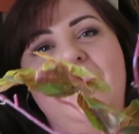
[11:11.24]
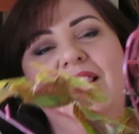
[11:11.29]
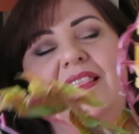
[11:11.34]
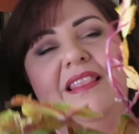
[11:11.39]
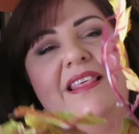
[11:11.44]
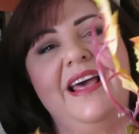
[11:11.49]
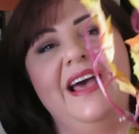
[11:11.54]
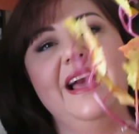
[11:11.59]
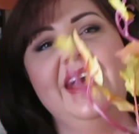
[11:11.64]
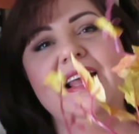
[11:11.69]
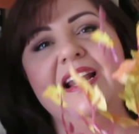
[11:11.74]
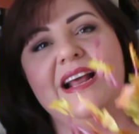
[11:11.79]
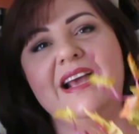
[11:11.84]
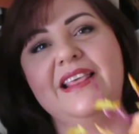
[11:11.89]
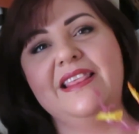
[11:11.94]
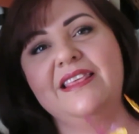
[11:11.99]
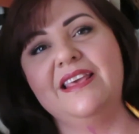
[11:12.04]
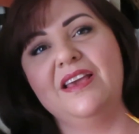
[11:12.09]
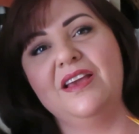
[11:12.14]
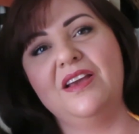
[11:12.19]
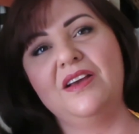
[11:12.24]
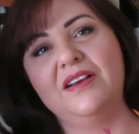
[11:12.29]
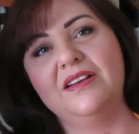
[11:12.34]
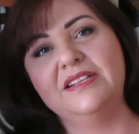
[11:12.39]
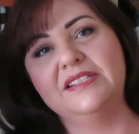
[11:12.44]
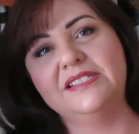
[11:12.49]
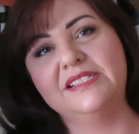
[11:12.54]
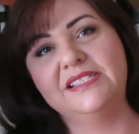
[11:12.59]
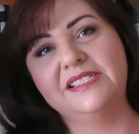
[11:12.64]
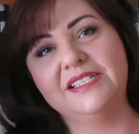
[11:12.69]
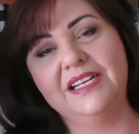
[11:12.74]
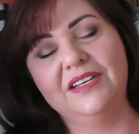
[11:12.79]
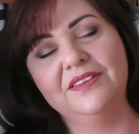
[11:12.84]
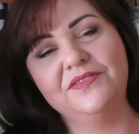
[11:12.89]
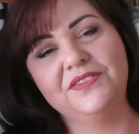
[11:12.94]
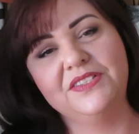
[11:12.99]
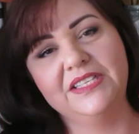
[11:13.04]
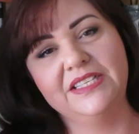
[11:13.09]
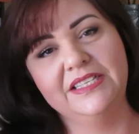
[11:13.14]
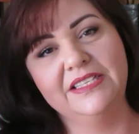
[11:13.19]
that, I think,
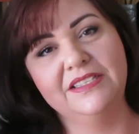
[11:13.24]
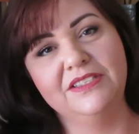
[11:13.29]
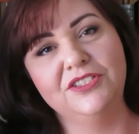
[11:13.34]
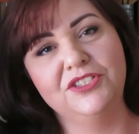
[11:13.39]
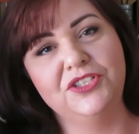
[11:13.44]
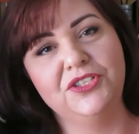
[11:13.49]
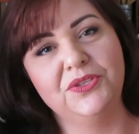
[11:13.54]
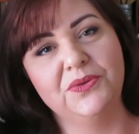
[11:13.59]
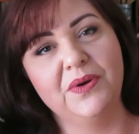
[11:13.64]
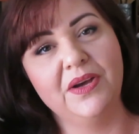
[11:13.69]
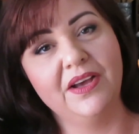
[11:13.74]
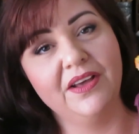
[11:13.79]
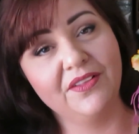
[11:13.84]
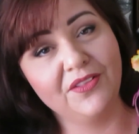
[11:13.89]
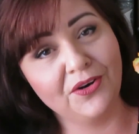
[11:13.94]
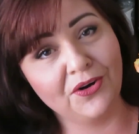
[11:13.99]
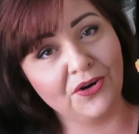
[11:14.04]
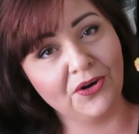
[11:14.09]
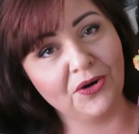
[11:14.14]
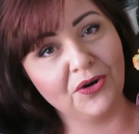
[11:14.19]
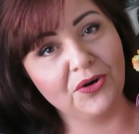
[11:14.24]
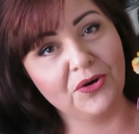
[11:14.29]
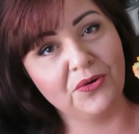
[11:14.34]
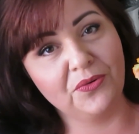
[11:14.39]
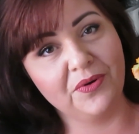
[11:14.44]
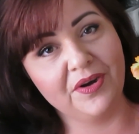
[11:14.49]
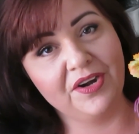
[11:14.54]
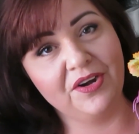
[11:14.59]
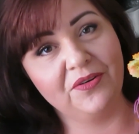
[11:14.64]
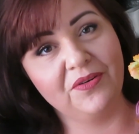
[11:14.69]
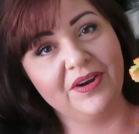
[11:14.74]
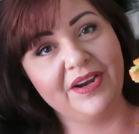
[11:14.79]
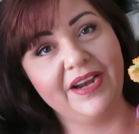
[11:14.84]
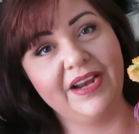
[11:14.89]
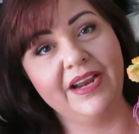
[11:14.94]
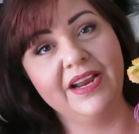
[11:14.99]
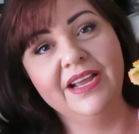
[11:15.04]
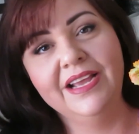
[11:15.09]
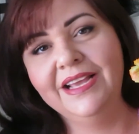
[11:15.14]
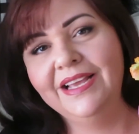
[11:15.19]
stuffed into other
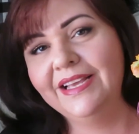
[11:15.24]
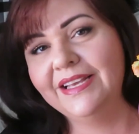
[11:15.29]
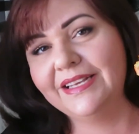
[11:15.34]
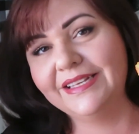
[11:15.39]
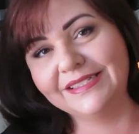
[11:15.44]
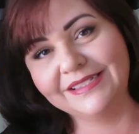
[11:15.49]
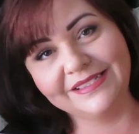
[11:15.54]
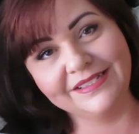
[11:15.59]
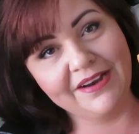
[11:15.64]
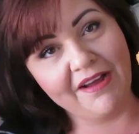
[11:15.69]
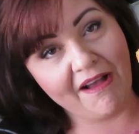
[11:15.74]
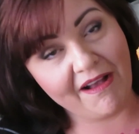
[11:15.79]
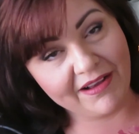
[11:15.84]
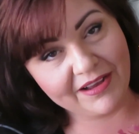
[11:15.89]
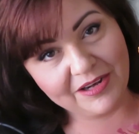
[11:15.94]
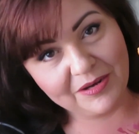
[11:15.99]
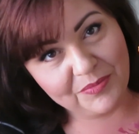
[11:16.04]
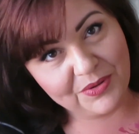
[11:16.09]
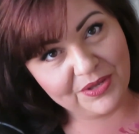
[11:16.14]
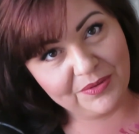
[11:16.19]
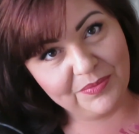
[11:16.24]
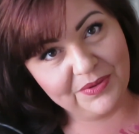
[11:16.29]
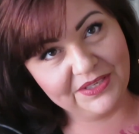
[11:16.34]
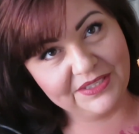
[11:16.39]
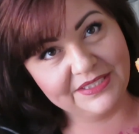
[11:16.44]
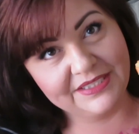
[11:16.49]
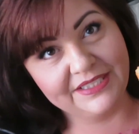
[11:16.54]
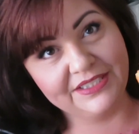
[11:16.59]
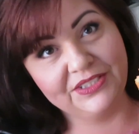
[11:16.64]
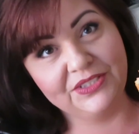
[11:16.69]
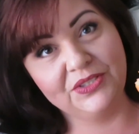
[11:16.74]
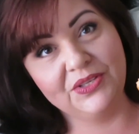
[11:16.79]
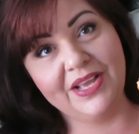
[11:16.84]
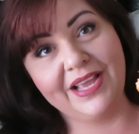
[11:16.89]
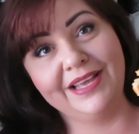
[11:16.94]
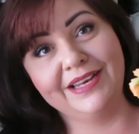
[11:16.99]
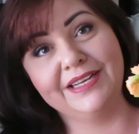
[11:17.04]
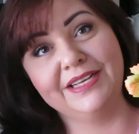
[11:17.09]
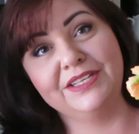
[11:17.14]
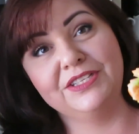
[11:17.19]
greenery is not going to be a big deal,
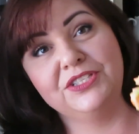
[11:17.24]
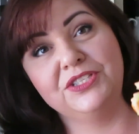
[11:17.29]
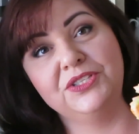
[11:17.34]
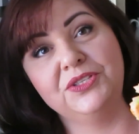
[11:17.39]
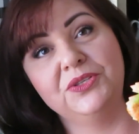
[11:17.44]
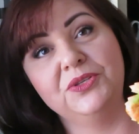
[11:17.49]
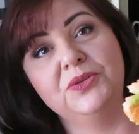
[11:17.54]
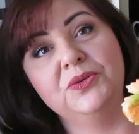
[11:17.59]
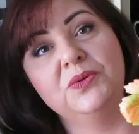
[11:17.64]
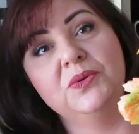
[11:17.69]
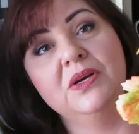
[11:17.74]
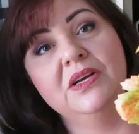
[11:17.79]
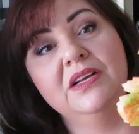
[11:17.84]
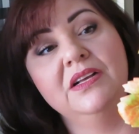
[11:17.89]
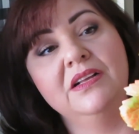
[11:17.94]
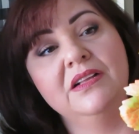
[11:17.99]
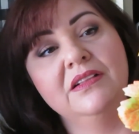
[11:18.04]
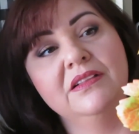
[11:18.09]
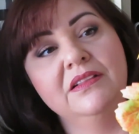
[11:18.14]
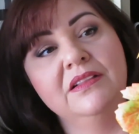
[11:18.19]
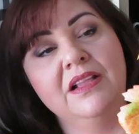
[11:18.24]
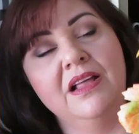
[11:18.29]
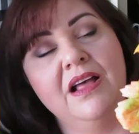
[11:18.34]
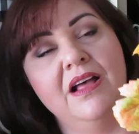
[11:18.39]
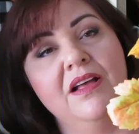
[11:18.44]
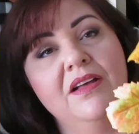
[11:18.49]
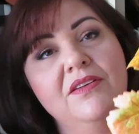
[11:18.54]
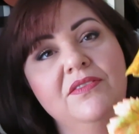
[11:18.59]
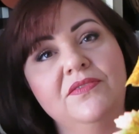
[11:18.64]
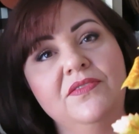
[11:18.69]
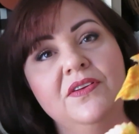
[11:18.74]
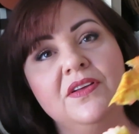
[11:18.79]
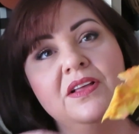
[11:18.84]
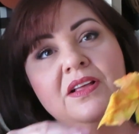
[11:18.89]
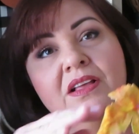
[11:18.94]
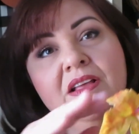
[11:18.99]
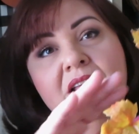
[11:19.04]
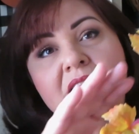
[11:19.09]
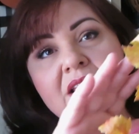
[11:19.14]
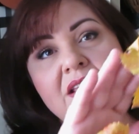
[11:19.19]
and I do love
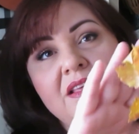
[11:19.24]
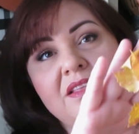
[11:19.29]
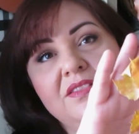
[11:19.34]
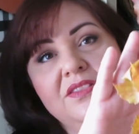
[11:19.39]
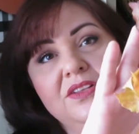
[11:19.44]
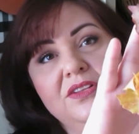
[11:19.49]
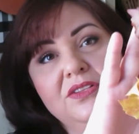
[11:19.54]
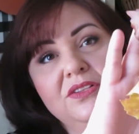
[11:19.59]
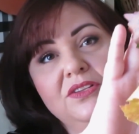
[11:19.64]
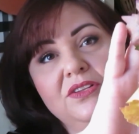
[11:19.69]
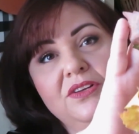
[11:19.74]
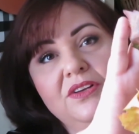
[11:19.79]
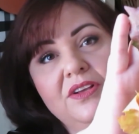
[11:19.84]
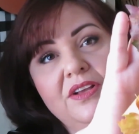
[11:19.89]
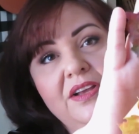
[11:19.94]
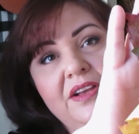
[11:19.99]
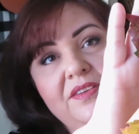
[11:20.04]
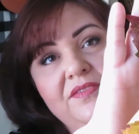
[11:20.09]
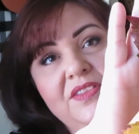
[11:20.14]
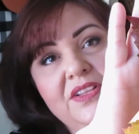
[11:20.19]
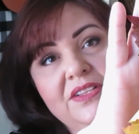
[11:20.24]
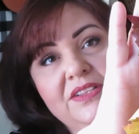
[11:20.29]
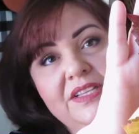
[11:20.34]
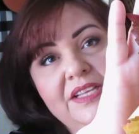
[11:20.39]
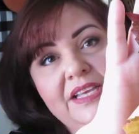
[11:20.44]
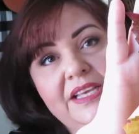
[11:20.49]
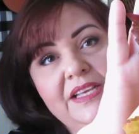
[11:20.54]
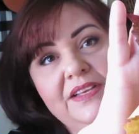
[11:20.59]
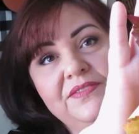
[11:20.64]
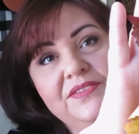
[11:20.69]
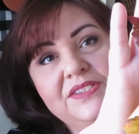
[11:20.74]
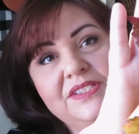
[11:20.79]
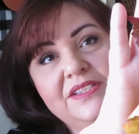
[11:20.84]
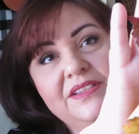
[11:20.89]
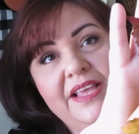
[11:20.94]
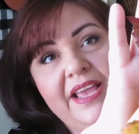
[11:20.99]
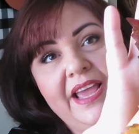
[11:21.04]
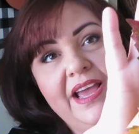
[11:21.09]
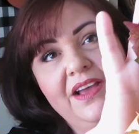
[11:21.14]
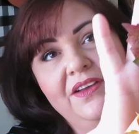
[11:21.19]
the look of the leaves.
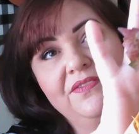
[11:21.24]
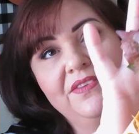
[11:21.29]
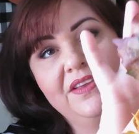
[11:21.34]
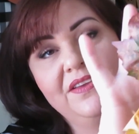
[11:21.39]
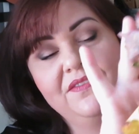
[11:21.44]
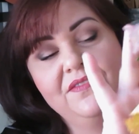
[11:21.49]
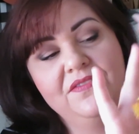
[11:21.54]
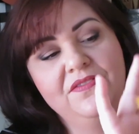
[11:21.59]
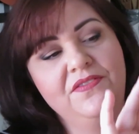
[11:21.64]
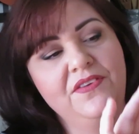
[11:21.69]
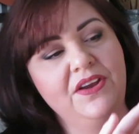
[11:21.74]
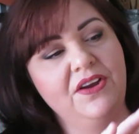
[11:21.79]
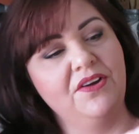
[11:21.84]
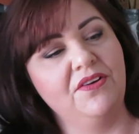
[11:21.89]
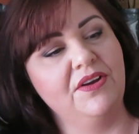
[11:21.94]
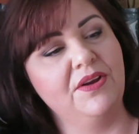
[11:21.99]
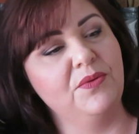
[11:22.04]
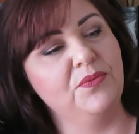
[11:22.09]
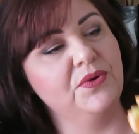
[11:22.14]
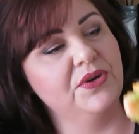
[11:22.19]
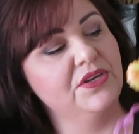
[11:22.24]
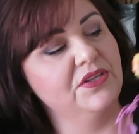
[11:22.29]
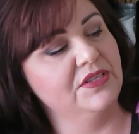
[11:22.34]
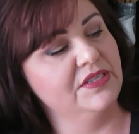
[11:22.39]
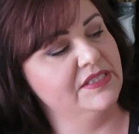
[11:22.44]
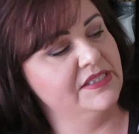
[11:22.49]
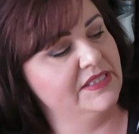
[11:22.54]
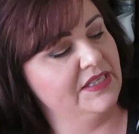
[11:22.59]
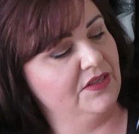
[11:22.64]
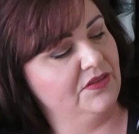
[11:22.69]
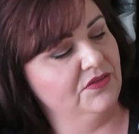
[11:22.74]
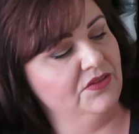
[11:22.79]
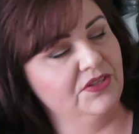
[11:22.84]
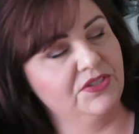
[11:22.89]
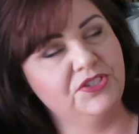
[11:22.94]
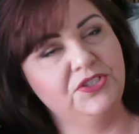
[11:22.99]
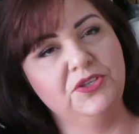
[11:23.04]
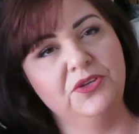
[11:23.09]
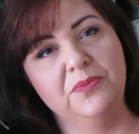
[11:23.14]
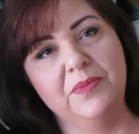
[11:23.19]
They have a very realistic
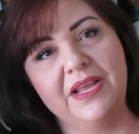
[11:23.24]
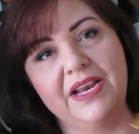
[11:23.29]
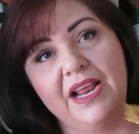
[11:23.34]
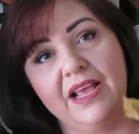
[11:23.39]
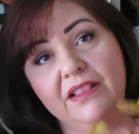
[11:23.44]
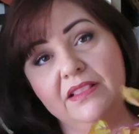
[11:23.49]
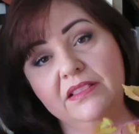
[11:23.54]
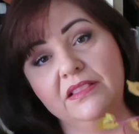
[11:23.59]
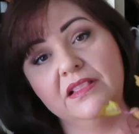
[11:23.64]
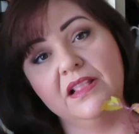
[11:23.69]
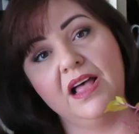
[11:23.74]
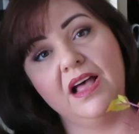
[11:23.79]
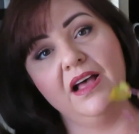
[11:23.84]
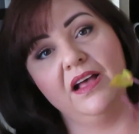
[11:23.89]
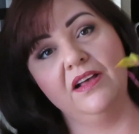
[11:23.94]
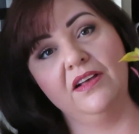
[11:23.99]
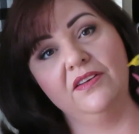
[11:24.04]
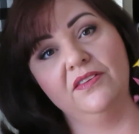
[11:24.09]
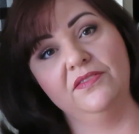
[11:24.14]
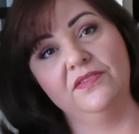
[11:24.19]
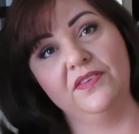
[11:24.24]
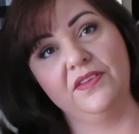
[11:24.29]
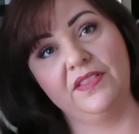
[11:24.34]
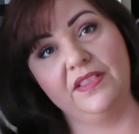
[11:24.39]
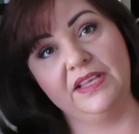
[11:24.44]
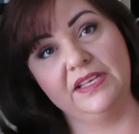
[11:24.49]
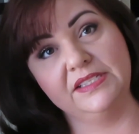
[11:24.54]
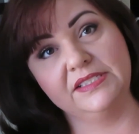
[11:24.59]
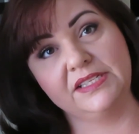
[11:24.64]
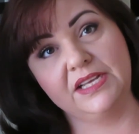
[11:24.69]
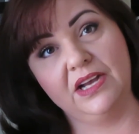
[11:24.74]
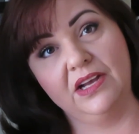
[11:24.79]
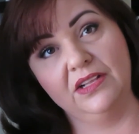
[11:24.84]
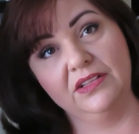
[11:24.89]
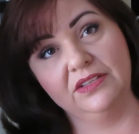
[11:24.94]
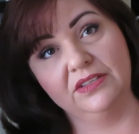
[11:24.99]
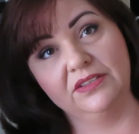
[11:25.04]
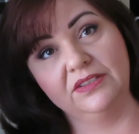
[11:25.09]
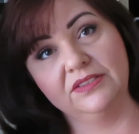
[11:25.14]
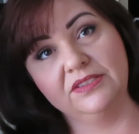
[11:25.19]
look to them, and I love these
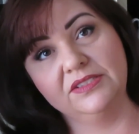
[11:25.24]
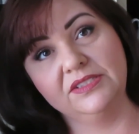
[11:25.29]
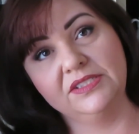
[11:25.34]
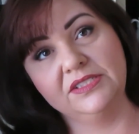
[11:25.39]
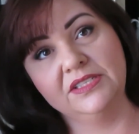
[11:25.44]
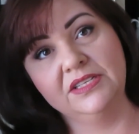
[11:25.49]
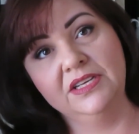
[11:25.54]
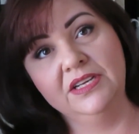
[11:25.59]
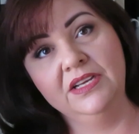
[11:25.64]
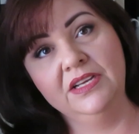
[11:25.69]
colors.